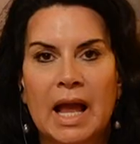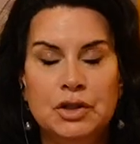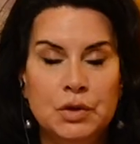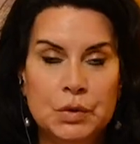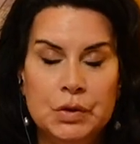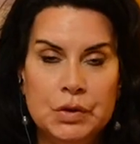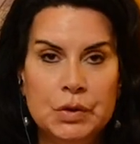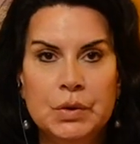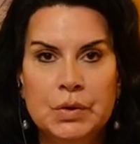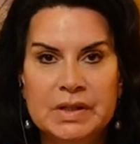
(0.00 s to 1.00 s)
And you
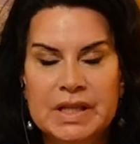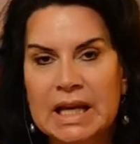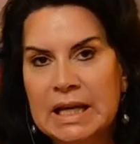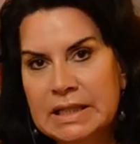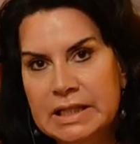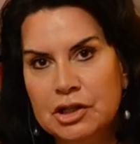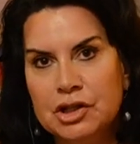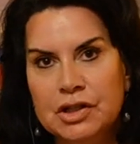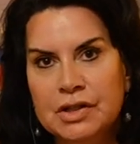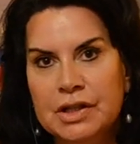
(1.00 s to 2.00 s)
use the
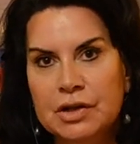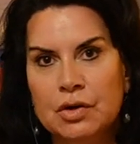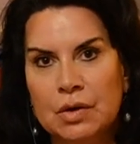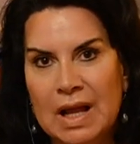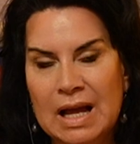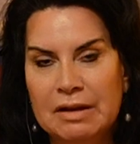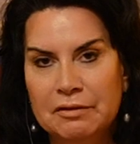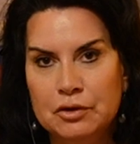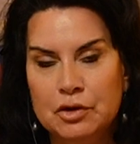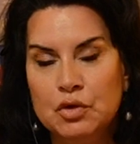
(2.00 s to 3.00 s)
conditions in your
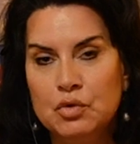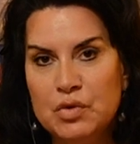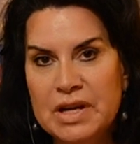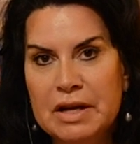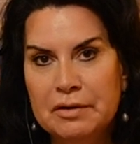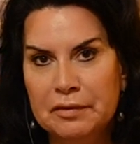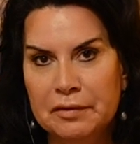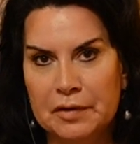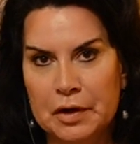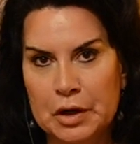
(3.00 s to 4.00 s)
life to
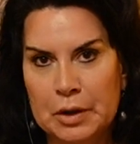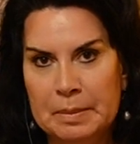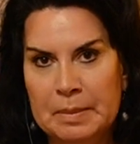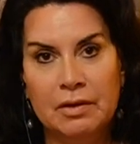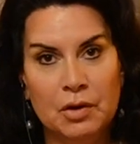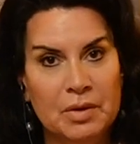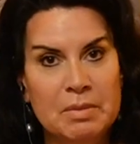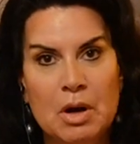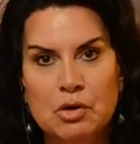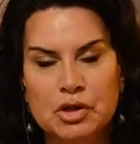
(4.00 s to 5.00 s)
reaffirm your
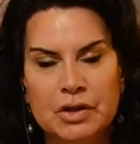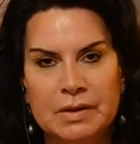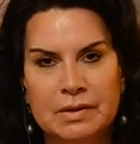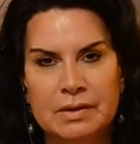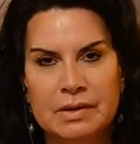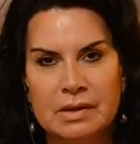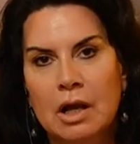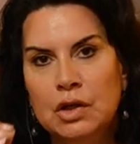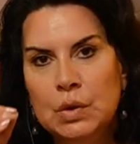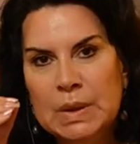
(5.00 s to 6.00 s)
emotions.
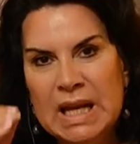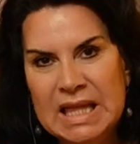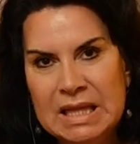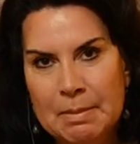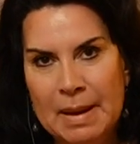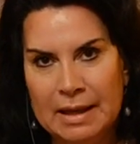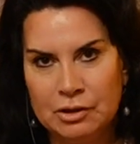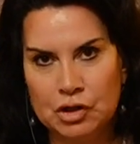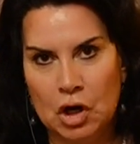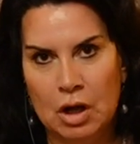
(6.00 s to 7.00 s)
You need the bad
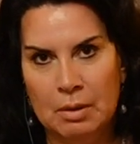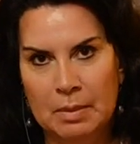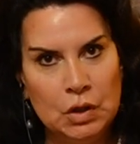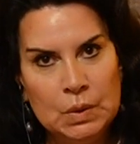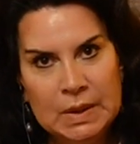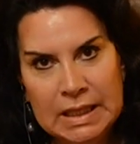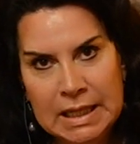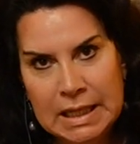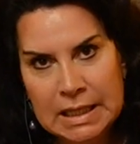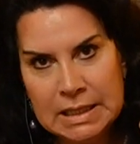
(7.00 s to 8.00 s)
job. You
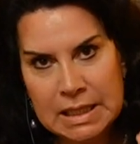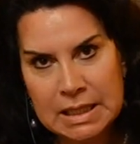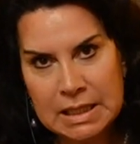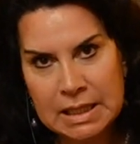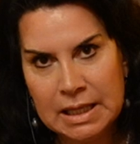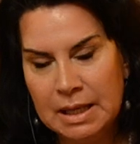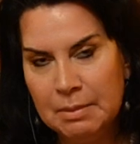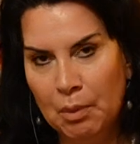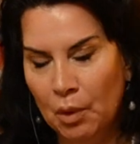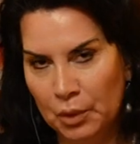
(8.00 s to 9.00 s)
need the
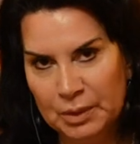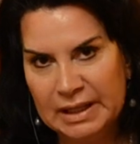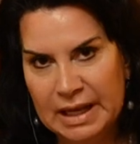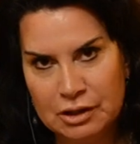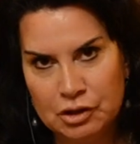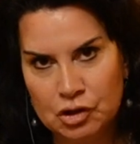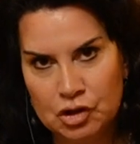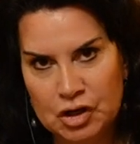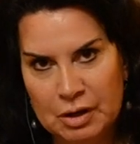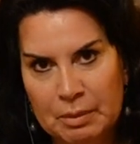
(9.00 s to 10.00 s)
poor
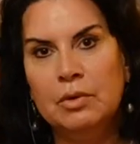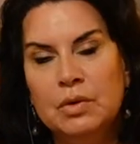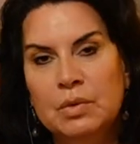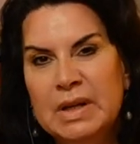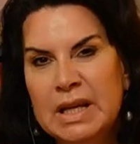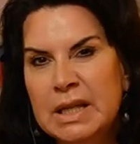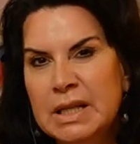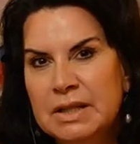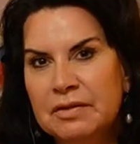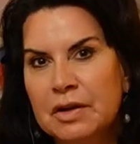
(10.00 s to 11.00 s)
relationship. You need the
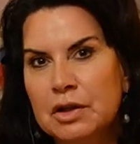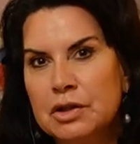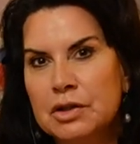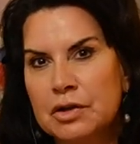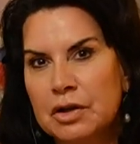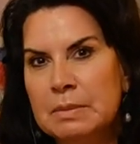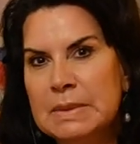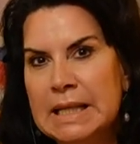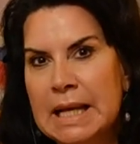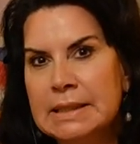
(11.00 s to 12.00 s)
difficult
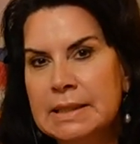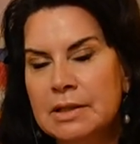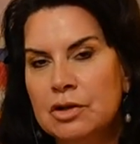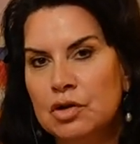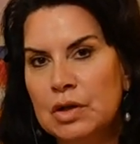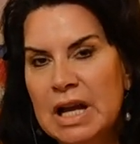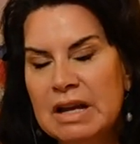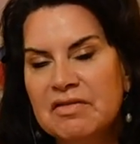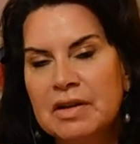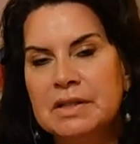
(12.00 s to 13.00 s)
circumstances in your
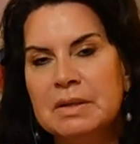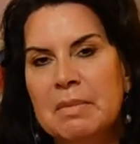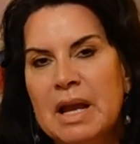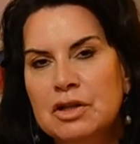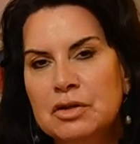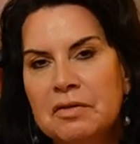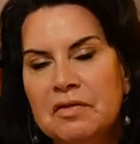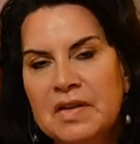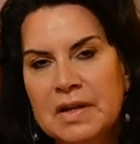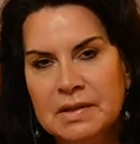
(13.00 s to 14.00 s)
life because it makes you
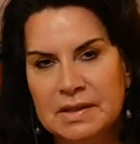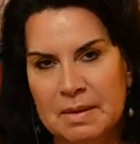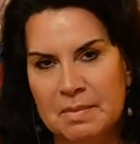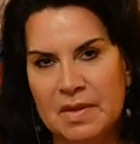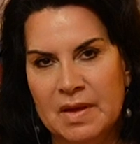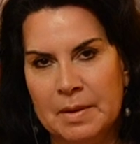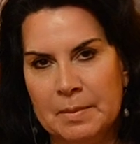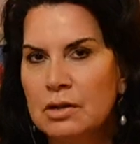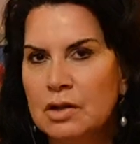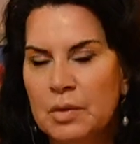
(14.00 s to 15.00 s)
feel something.
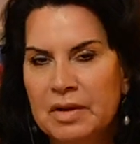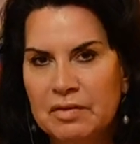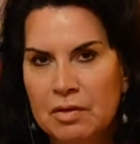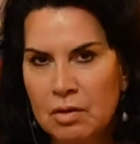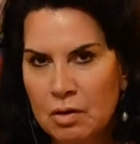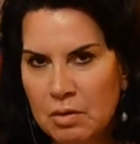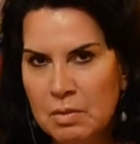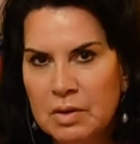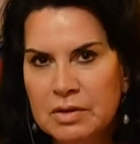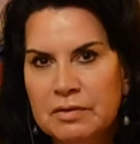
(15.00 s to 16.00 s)
So, if the
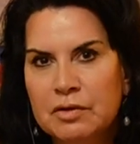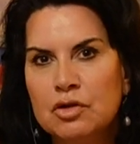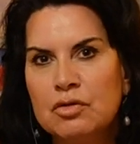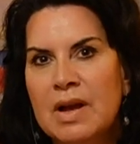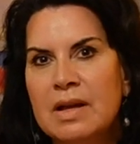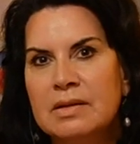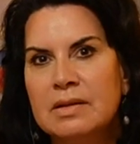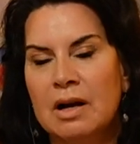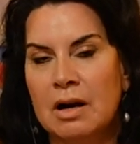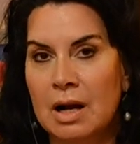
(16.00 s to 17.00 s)
hormones of
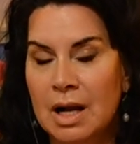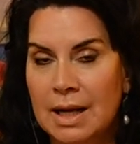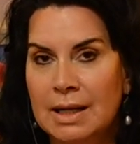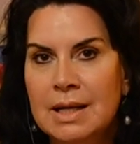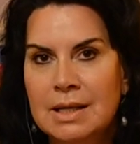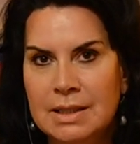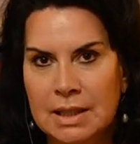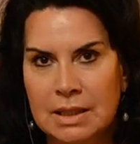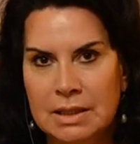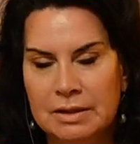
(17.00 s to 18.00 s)
stress are highly
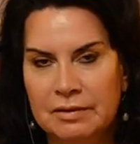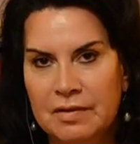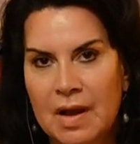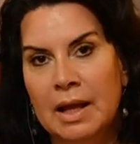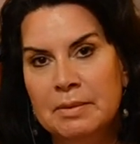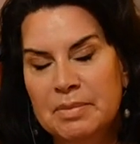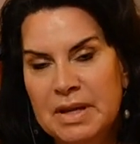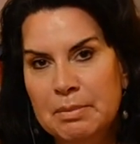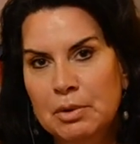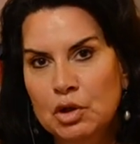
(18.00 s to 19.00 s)
addictive and
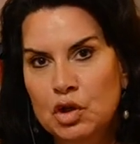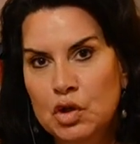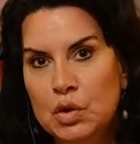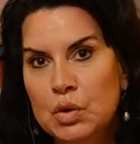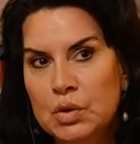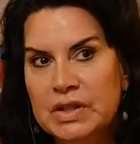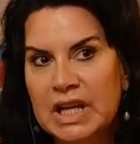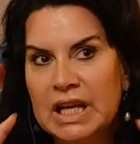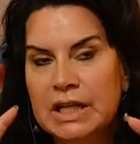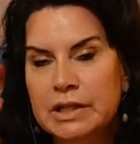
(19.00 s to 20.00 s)
people use the
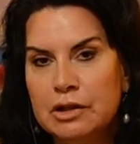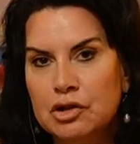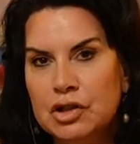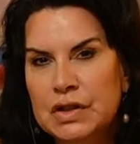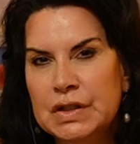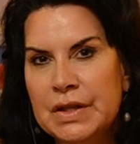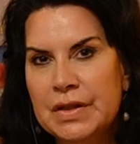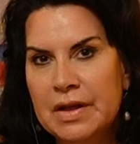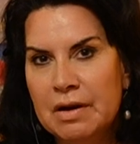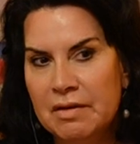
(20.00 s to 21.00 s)
conditions
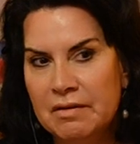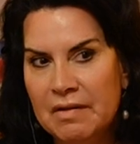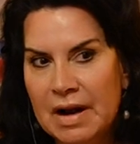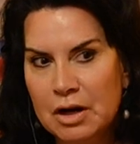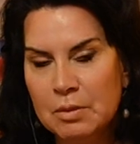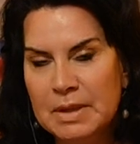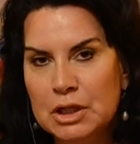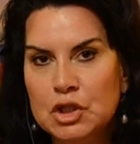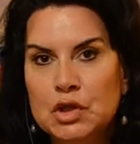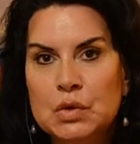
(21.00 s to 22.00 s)
in their
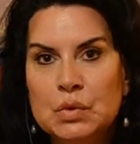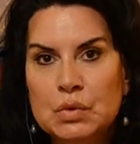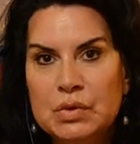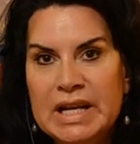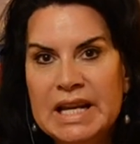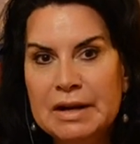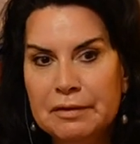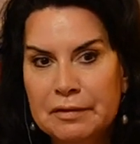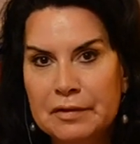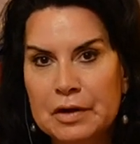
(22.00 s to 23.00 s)
environment to
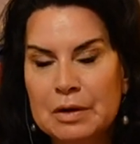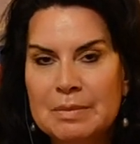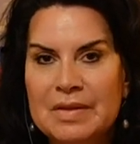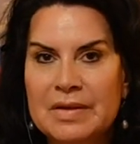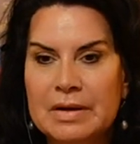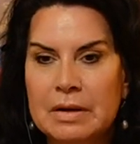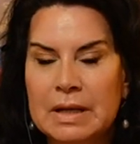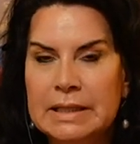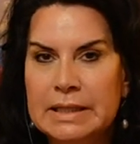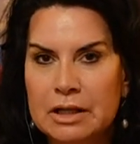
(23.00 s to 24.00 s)
reaffirm their
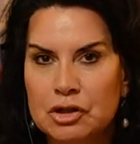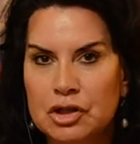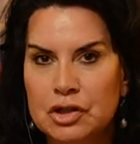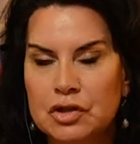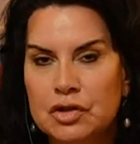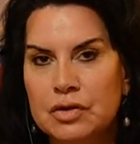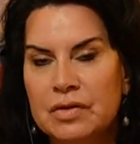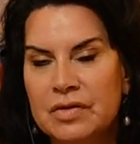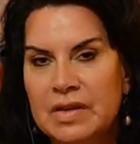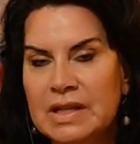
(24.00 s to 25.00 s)
addictions to
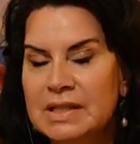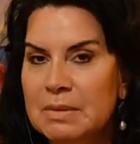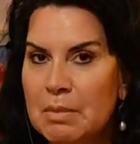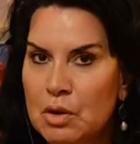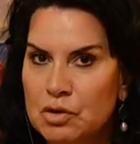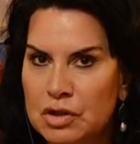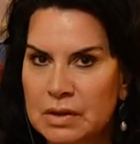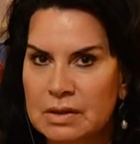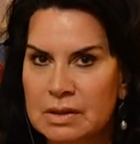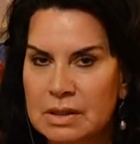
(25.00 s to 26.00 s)
these
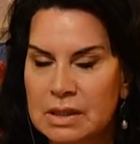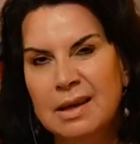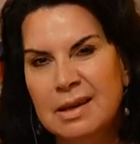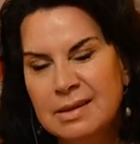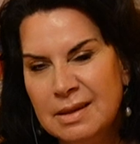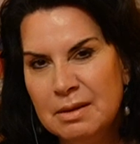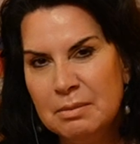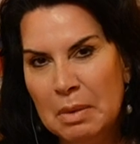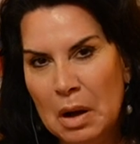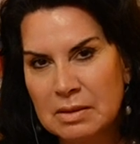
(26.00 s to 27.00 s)
emotions, is
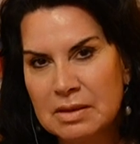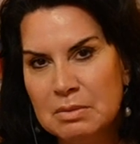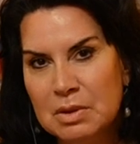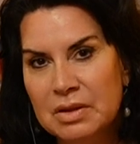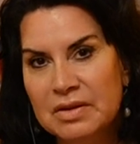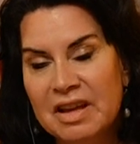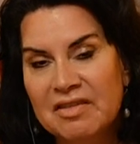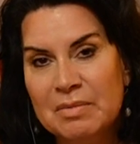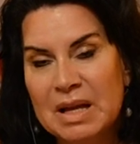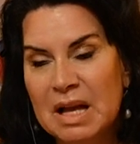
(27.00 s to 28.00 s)
it possible
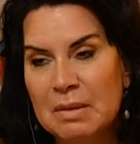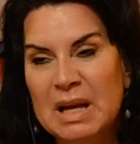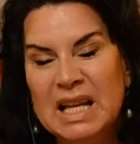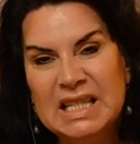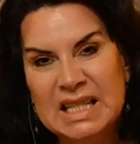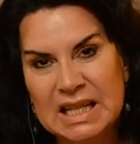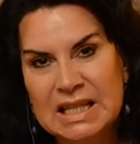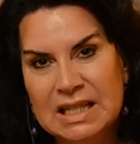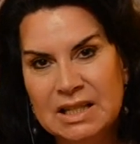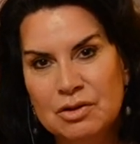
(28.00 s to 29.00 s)
they've become
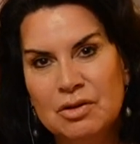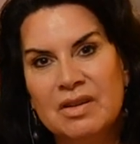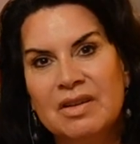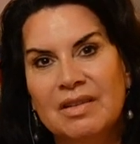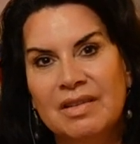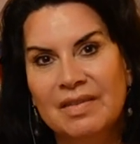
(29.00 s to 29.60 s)
addicted to their